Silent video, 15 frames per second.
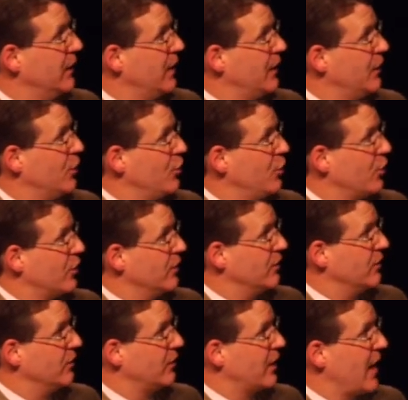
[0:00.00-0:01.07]
And here you
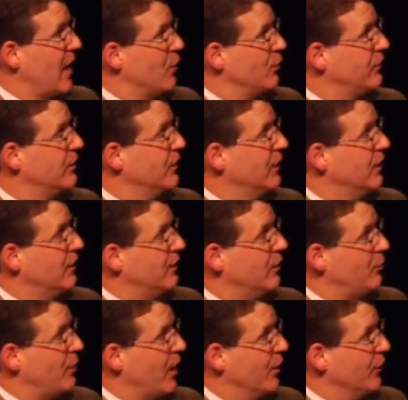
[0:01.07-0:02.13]
can count the
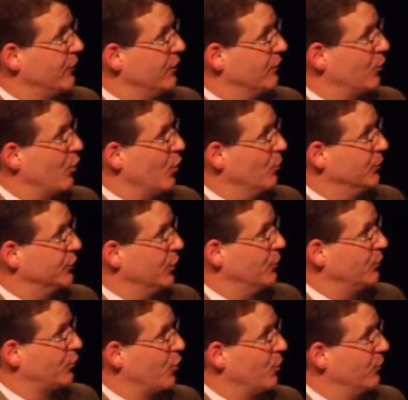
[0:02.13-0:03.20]
pairs of
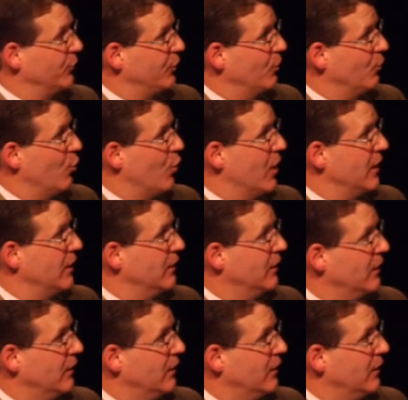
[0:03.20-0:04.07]
chromosomes, chromosome 1